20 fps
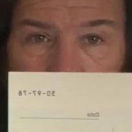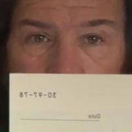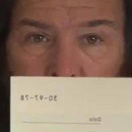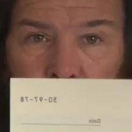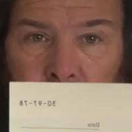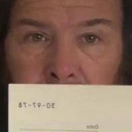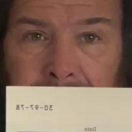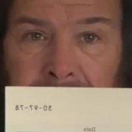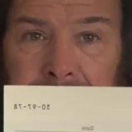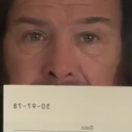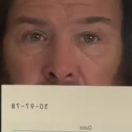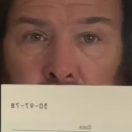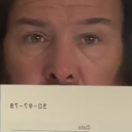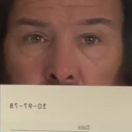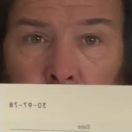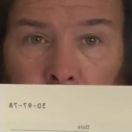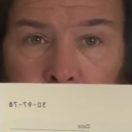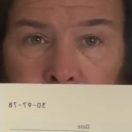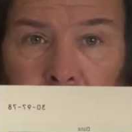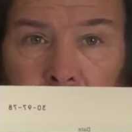So that has
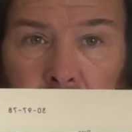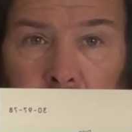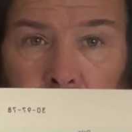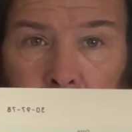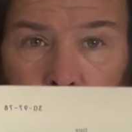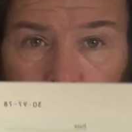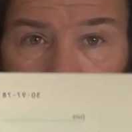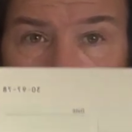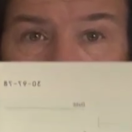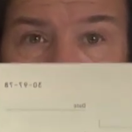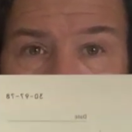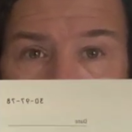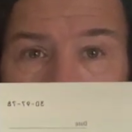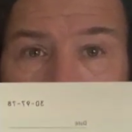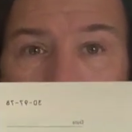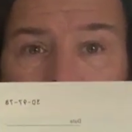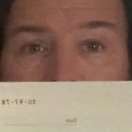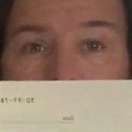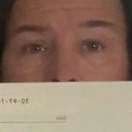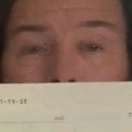nothing to do
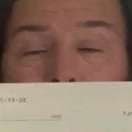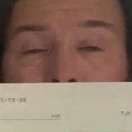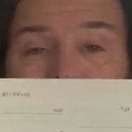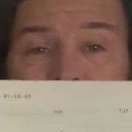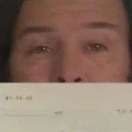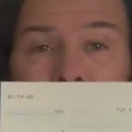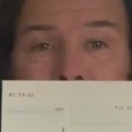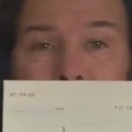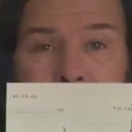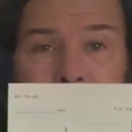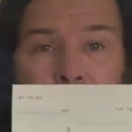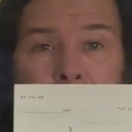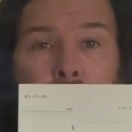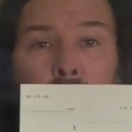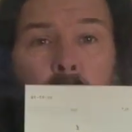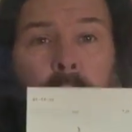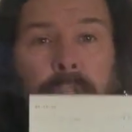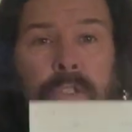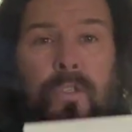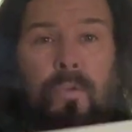with our business
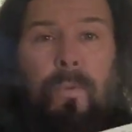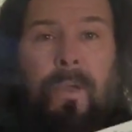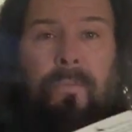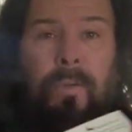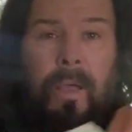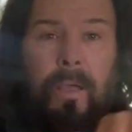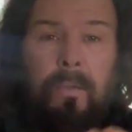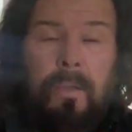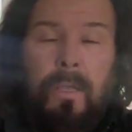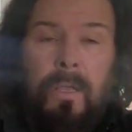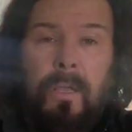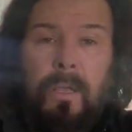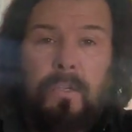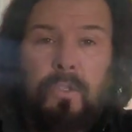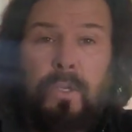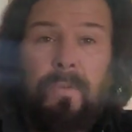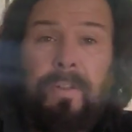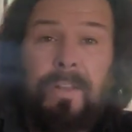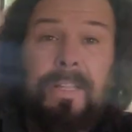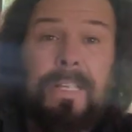account whatsoever.
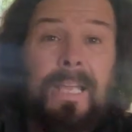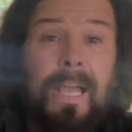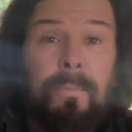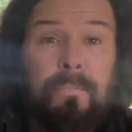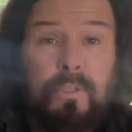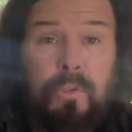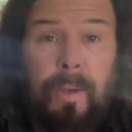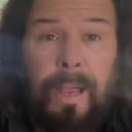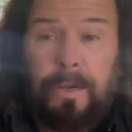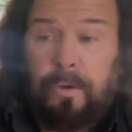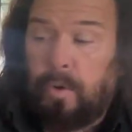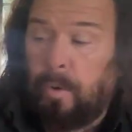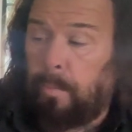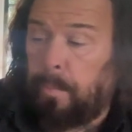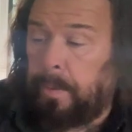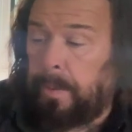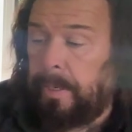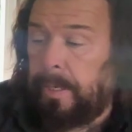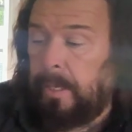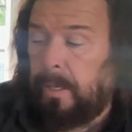So if anything happened to our
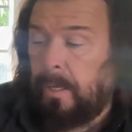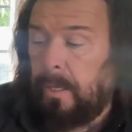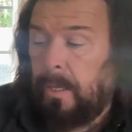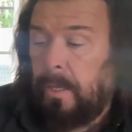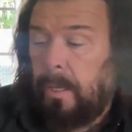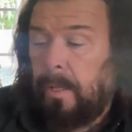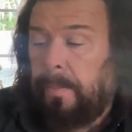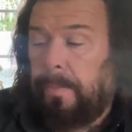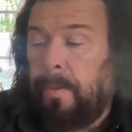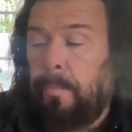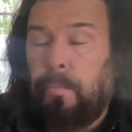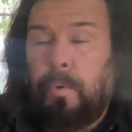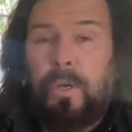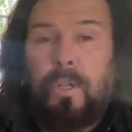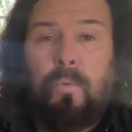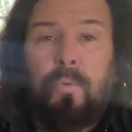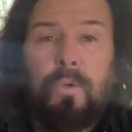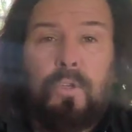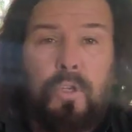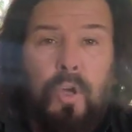company, the
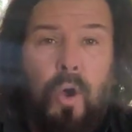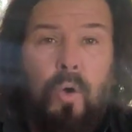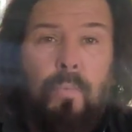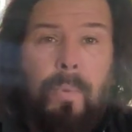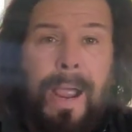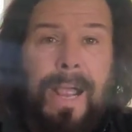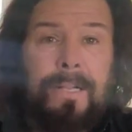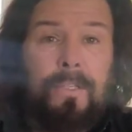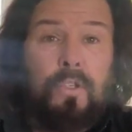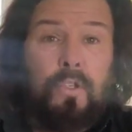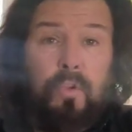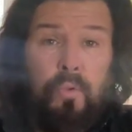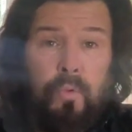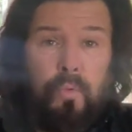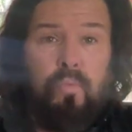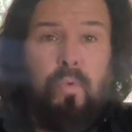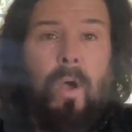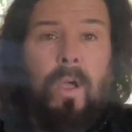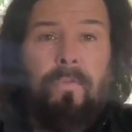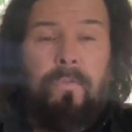money would go back to the
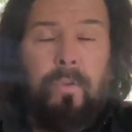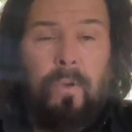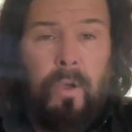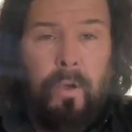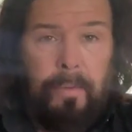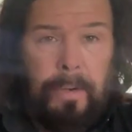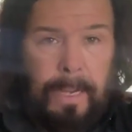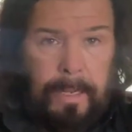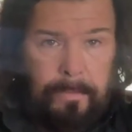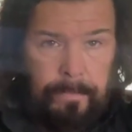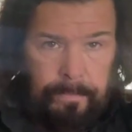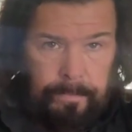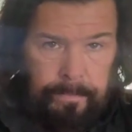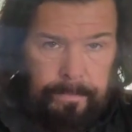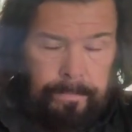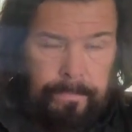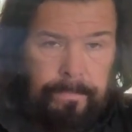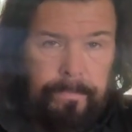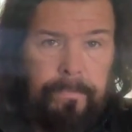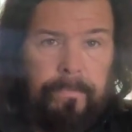rightful owner.
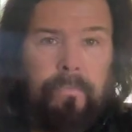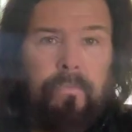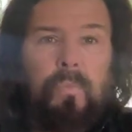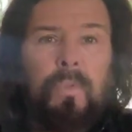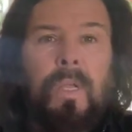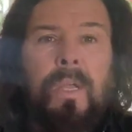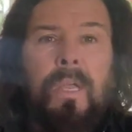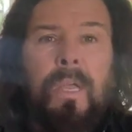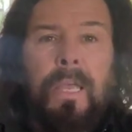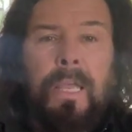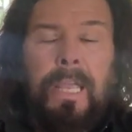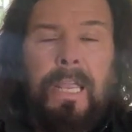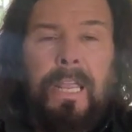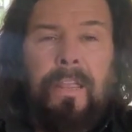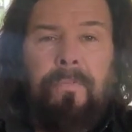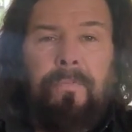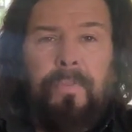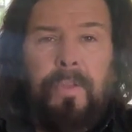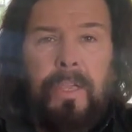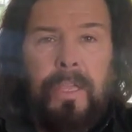
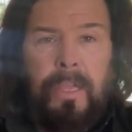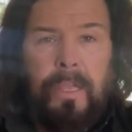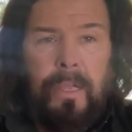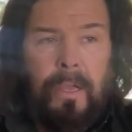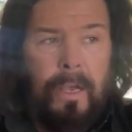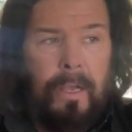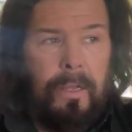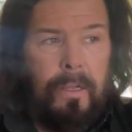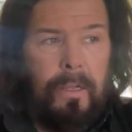If the